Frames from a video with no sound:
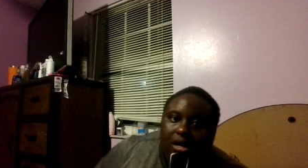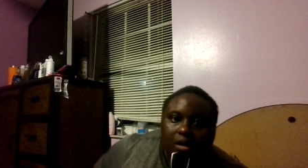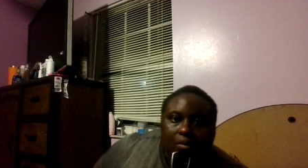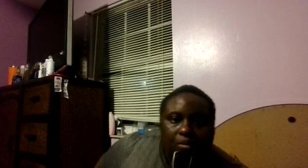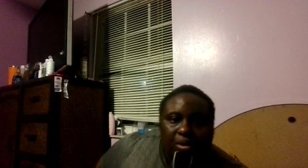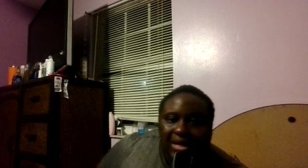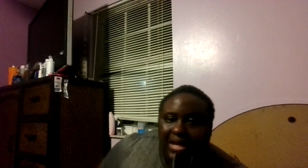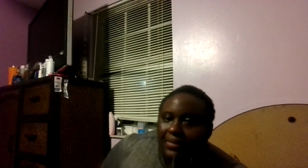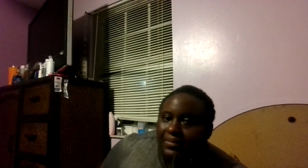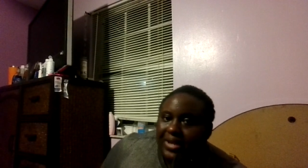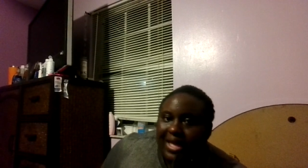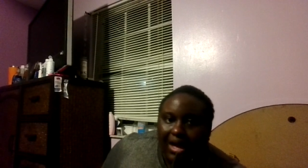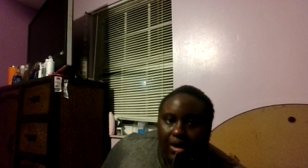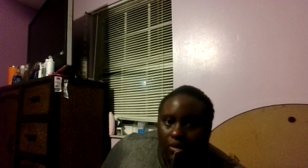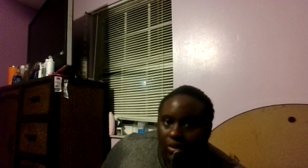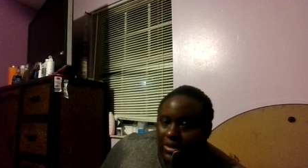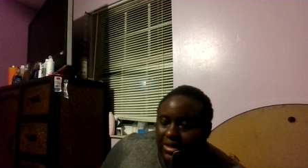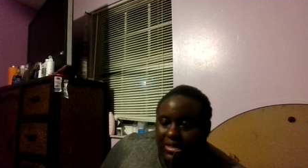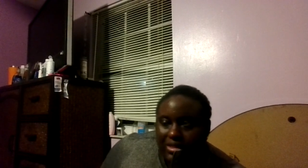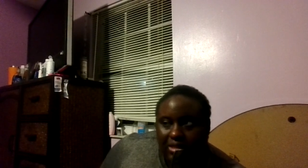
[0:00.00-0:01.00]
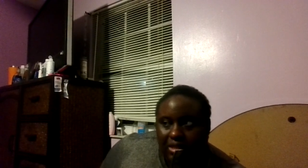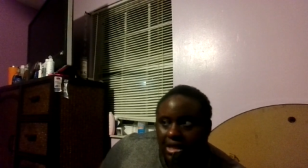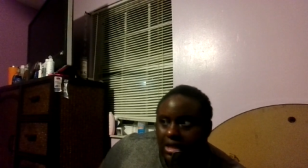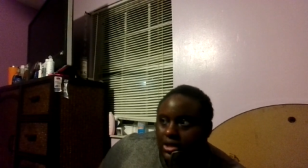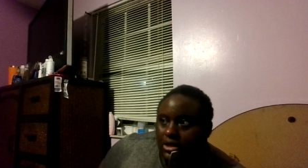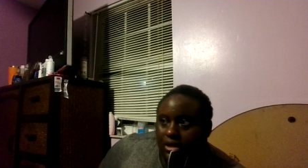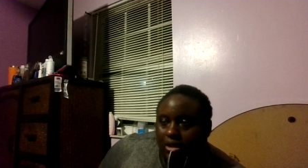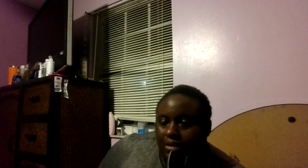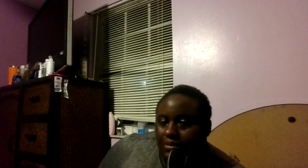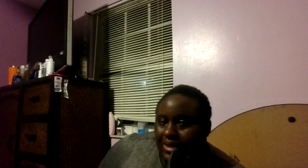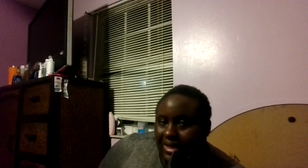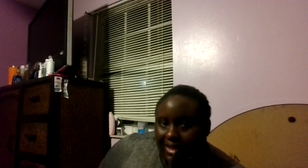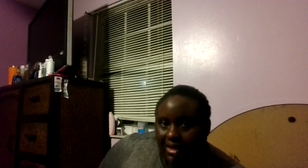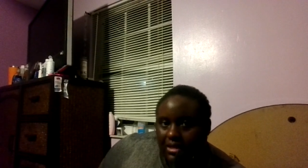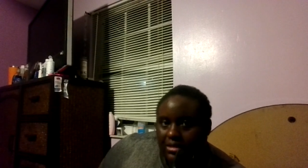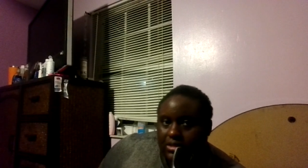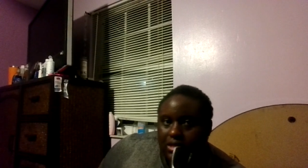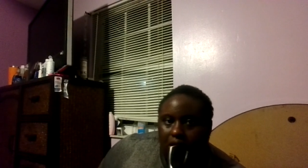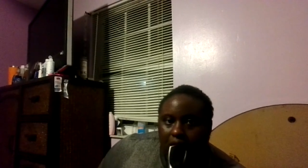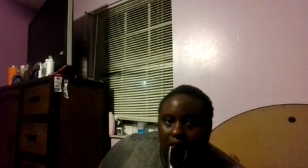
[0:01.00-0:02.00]
but I'm not going to tell you
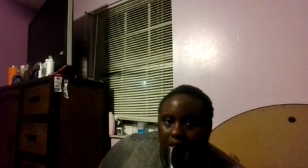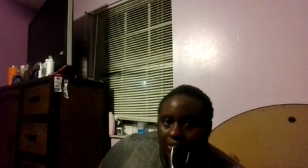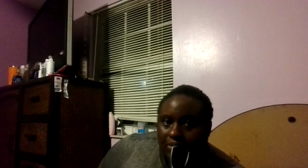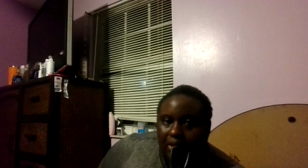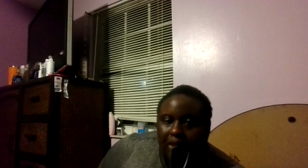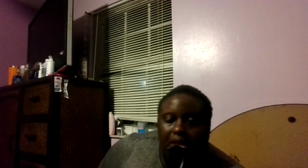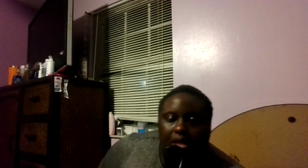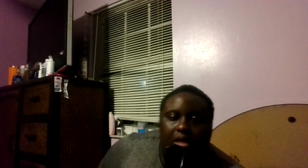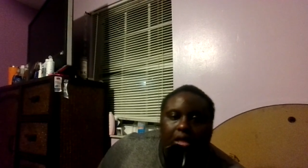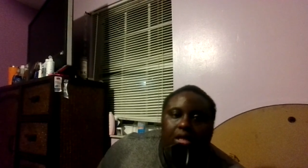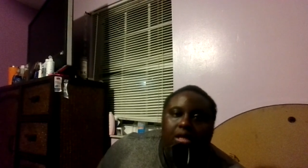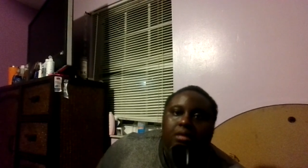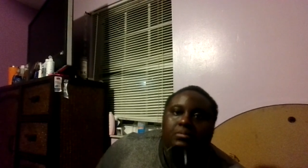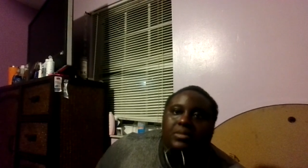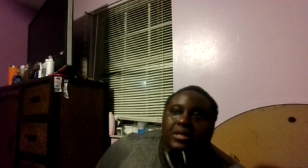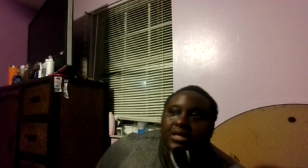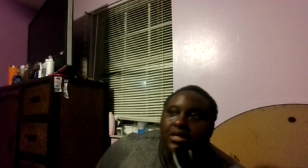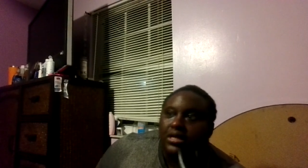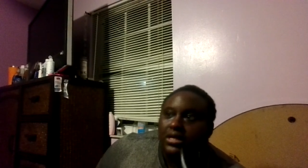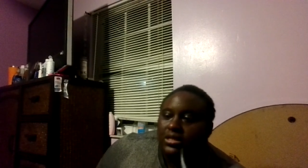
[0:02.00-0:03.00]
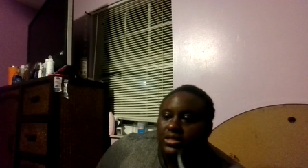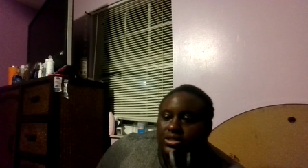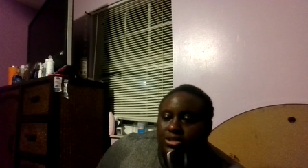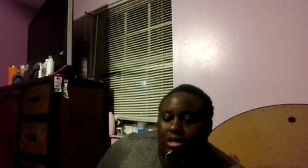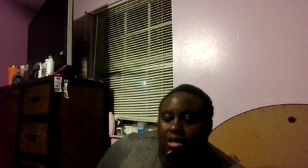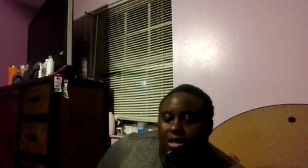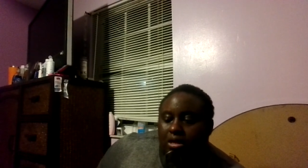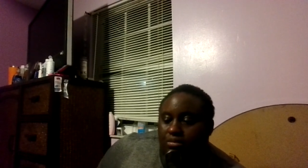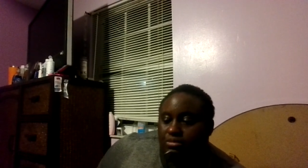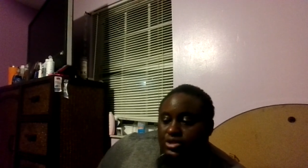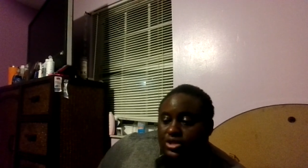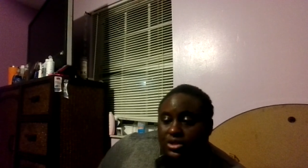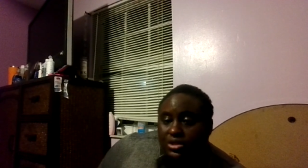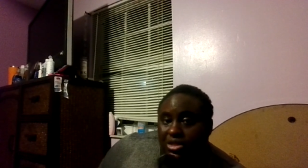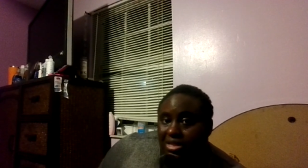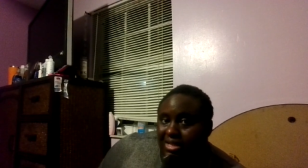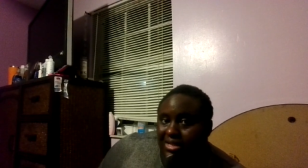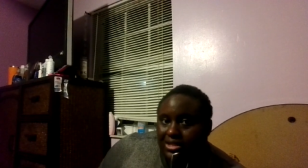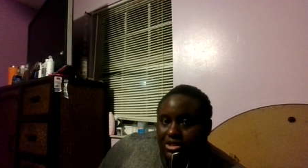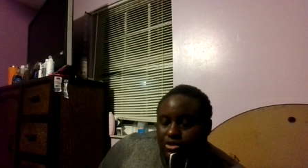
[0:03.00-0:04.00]
because um because um she
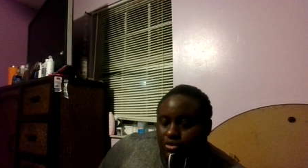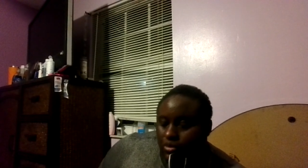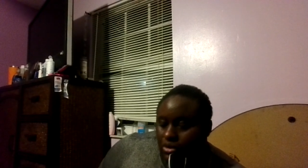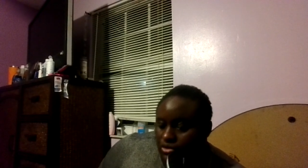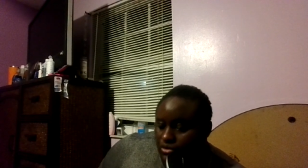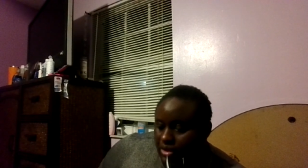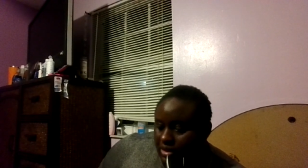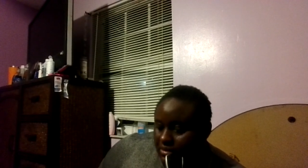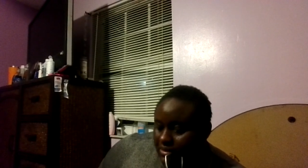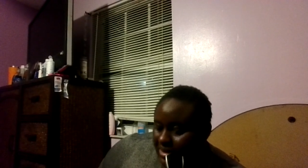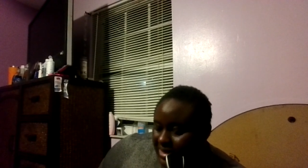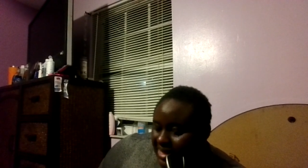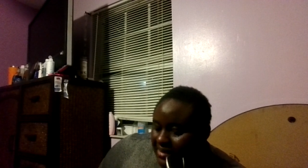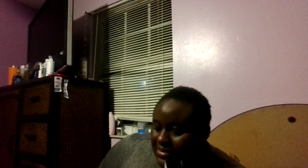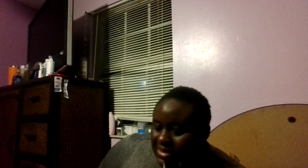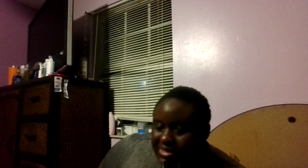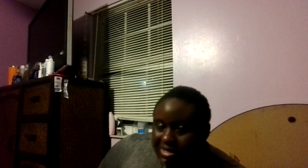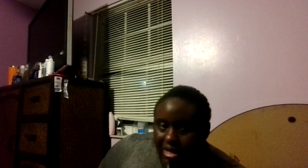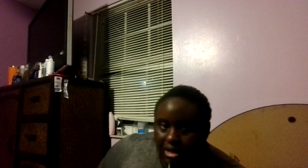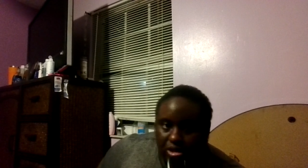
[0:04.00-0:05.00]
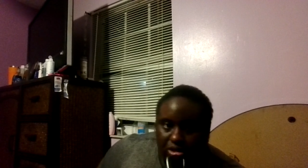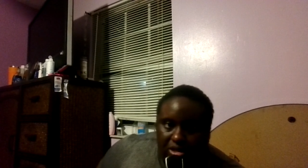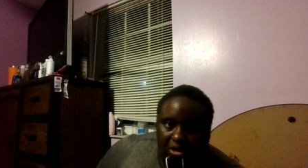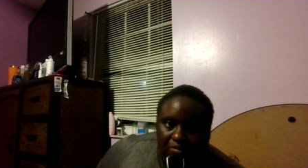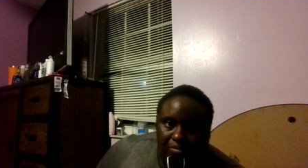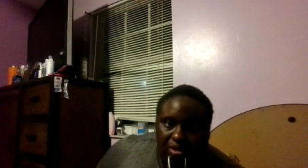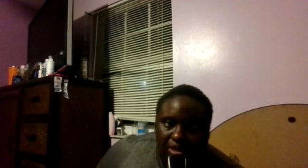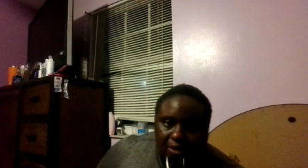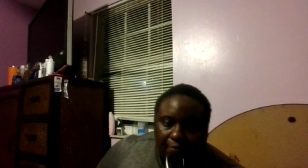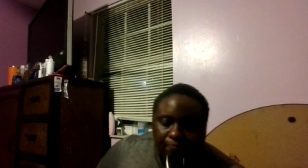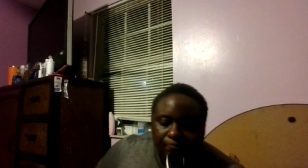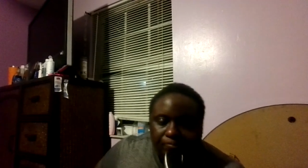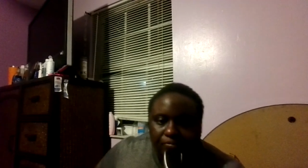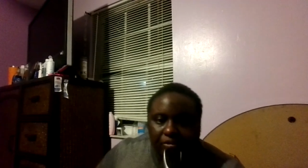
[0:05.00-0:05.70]
think it's 200 but let me tell you something